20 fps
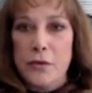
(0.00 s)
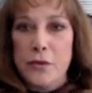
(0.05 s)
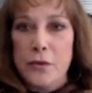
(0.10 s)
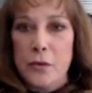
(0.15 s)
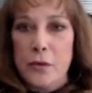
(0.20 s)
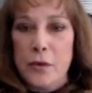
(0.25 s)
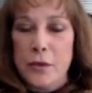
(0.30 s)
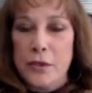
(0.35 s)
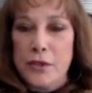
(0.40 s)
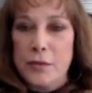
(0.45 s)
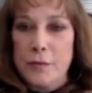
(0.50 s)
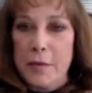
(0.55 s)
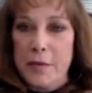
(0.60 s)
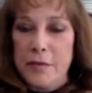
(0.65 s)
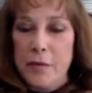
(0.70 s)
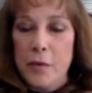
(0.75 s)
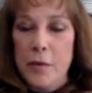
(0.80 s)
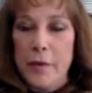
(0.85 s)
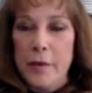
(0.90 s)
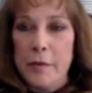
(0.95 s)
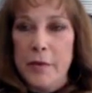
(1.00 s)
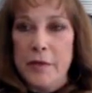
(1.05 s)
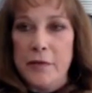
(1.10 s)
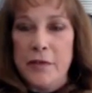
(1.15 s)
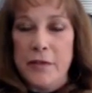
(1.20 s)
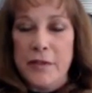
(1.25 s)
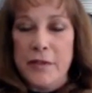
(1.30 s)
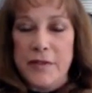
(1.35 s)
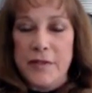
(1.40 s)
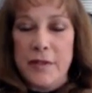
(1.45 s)
storage before we moved
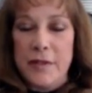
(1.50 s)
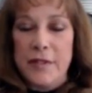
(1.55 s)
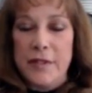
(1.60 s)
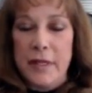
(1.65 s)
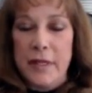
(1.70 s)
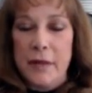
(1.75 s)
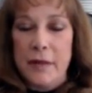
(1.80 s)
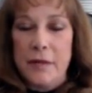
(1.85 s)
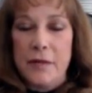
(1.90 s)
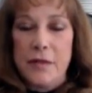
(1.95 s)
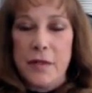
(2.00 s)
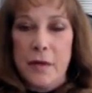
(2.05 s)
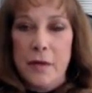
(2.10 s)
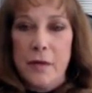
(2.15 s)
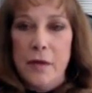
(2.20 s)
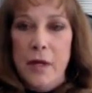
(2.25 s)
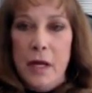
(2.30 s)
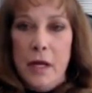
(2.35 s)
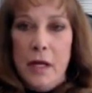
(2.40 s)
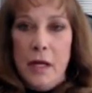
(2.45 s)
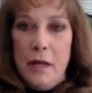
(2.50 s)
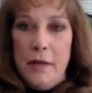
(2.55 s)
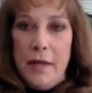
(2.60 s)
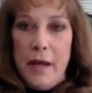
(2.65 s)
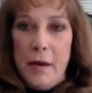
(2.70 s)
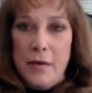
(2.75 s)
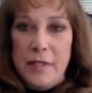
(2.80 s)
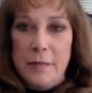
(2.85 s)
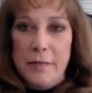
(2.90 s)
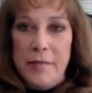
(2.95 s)
to the Centera, so
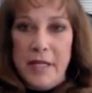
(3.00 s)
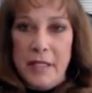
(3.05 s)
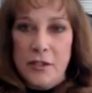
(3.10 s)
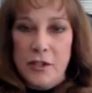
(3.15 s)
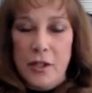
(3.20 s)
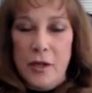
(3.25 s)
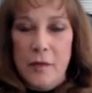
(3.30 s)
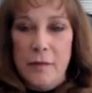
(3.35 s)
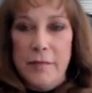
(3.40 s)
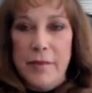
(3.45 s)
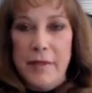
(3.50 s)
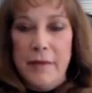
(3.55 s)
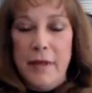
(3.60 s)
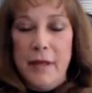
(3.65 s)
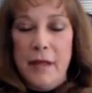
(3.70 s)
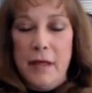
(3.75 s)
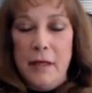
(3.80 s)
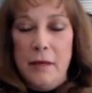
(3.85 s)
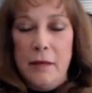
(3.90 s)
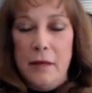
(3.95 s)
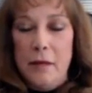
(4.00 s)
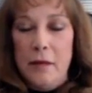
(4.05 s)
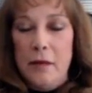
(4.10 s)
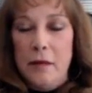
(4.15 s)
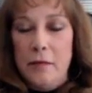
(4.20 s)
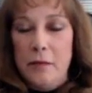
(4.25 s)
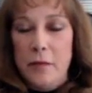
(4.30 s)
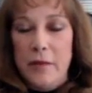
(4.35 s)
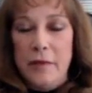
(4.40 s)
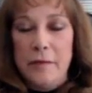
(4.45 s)
that was a big jump, and then
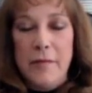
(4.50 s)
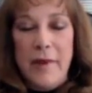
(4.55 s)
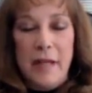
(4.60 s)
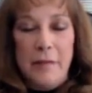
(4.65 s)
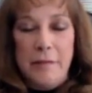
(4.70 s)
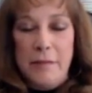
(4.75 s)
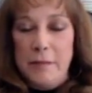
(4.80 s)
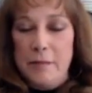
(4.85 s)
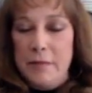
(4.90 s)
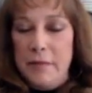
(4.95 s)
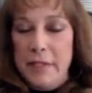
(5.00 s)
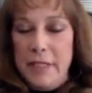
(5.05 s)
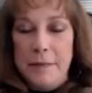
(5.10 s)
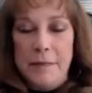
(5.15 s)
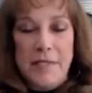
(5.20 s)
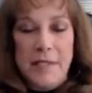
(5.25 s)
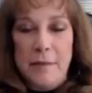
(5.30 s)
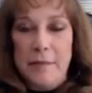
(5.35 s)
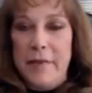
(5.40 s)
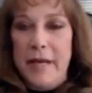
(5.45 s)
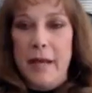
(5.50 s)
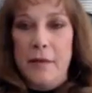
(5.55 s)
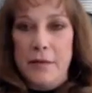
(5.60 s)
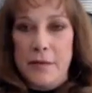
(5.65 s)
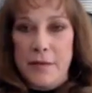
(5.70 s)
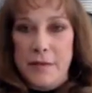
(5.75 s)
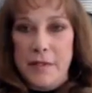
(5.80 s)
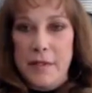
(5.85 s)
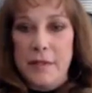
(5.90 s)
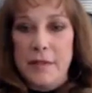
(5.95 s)
we've made leaps and
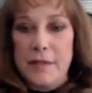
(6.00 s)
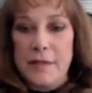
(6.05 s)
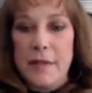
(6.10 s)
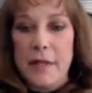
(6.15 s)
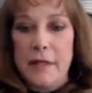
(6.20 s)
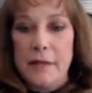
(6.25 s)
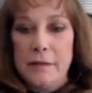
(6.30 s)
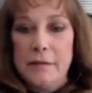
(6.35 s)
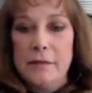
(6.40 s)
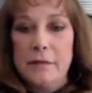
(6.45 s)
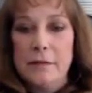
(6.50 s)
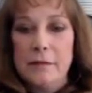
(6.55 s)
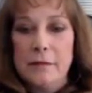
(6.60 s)
bounds since then.